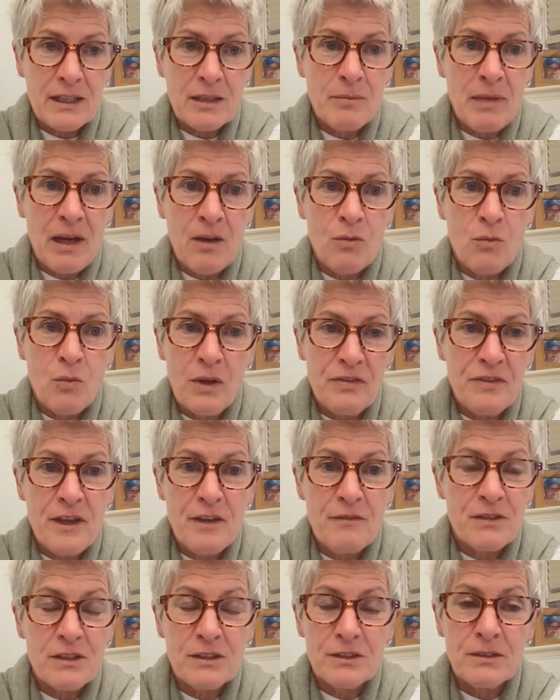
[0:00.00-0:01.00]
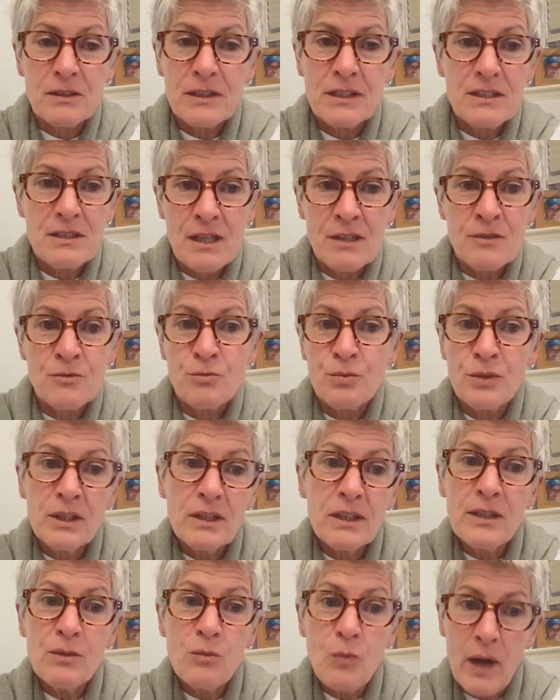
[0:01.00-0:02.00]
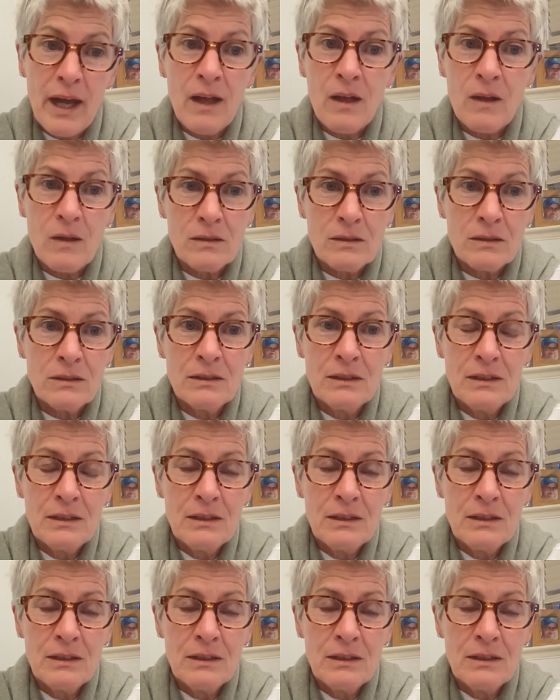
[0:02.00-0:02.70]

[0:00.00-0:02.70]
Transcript: about what they've clearly done really well